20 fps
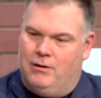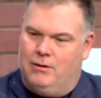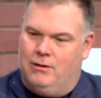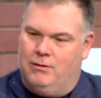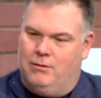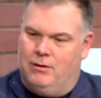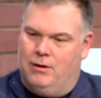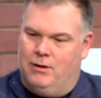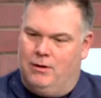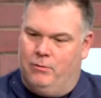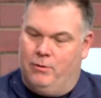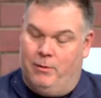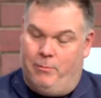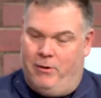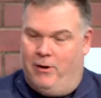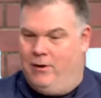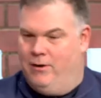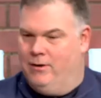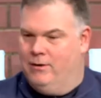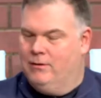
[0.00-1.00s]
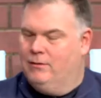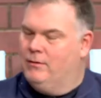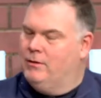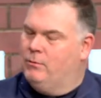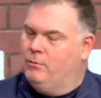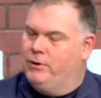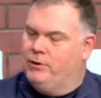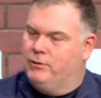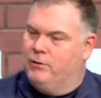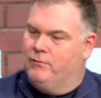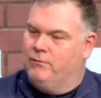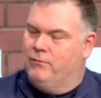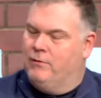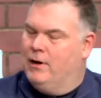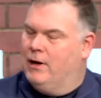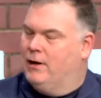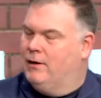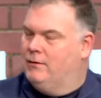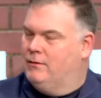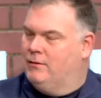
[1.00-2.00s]
with a partner, and we drove
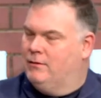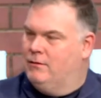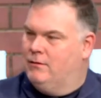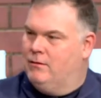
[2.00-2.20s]
around